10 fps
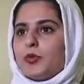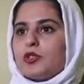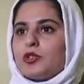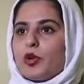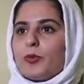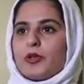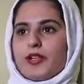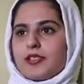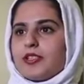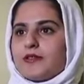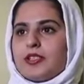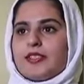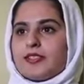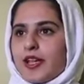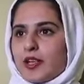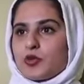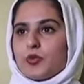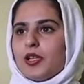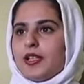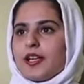It was so productively
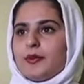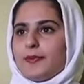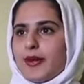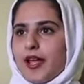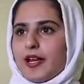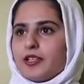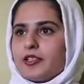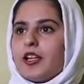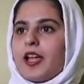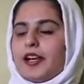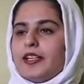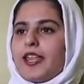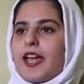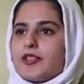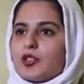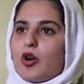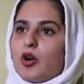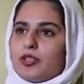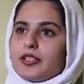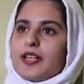scheduled and planned, and it
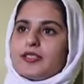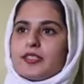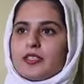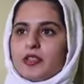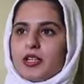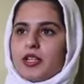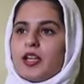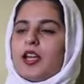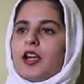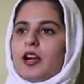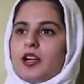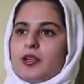has all the necessary